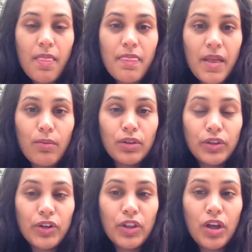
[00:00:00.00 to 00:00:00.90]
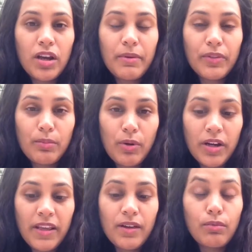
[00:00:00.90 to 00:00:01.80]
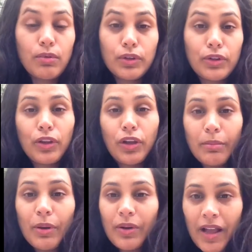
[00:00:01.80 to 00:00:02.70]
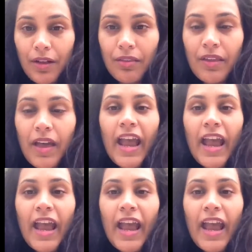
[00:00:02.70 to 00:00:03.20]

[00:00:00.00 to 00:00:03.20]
They will learn a lot about their body. They will learn a lot about health,